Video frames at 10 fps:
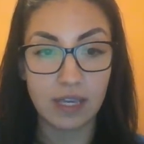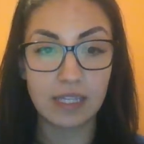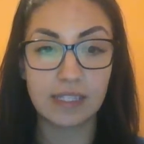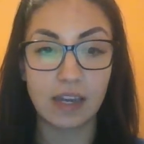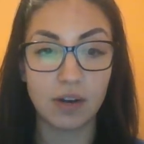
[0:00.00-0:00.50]

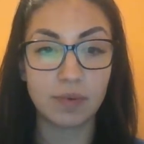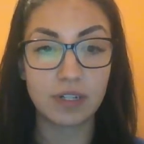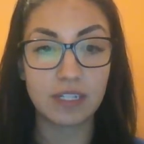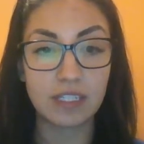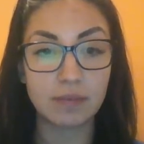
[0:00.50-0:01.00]
is that our
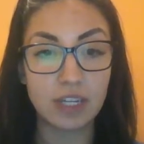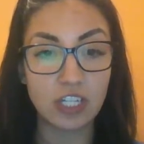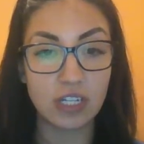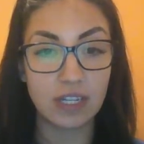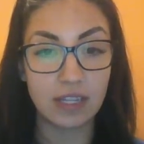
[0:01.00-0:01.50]

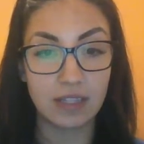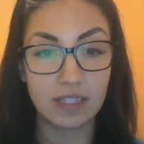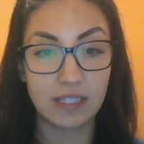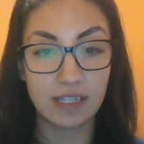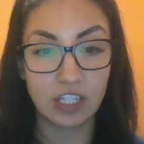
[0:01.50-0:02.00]
participation in
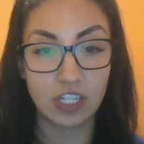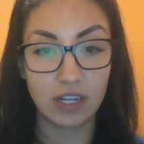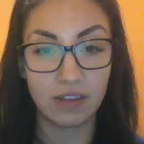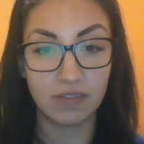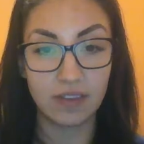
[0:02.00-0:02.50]
this
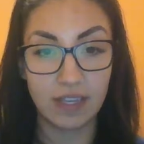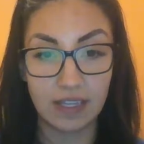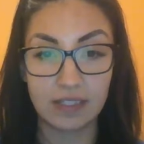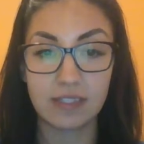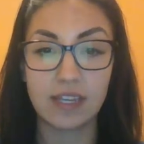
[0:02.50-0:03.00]
initiative
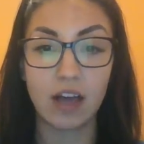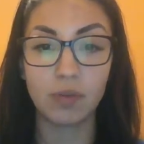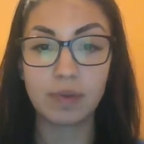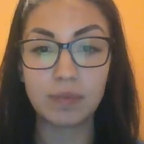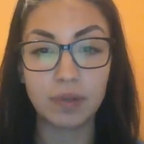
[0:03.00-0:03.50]
is to
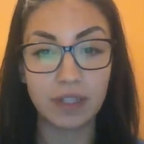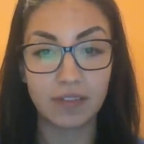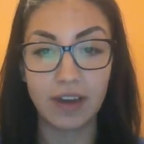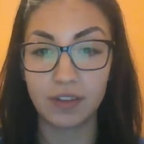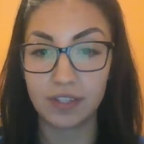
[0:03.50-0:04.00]
help people
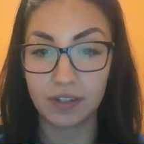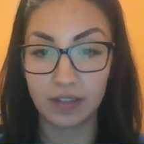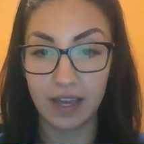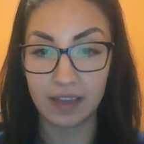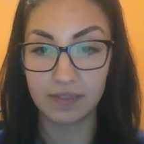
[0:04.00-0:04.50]
live healthier
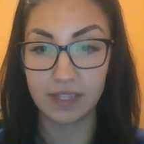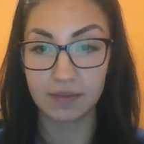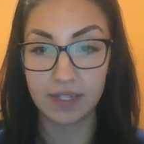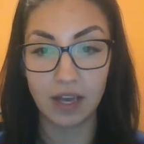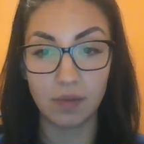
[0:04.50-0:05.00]
lives
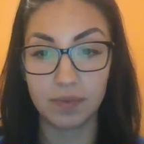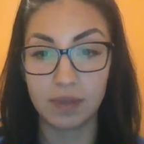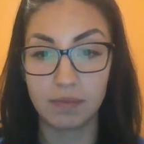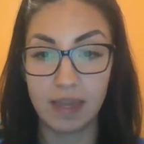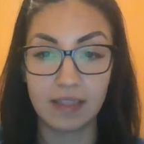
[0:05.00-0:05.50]
and to help
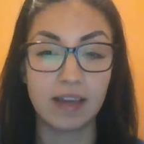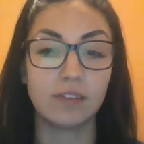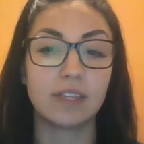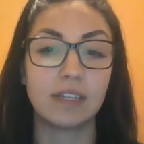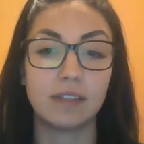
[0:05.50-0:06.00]
make the
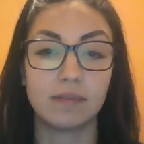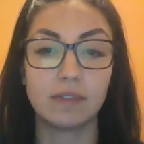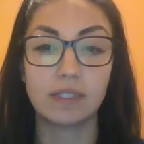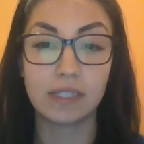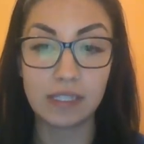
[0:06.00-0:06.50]
healthcare
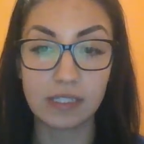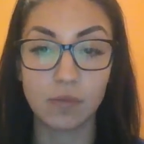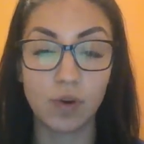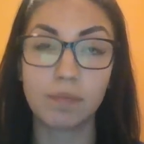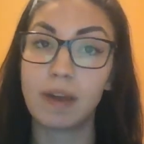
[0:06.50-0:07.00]

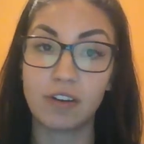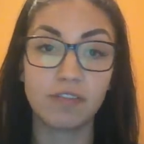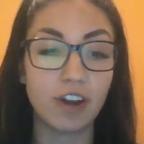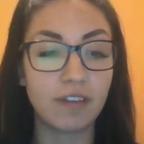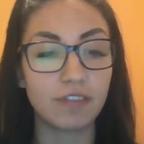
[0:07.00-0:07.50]
system work better
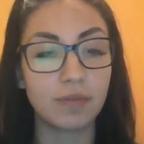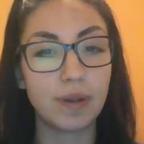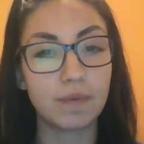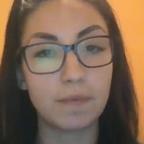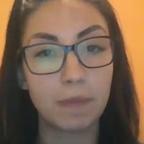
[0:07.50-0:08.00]
for everyone.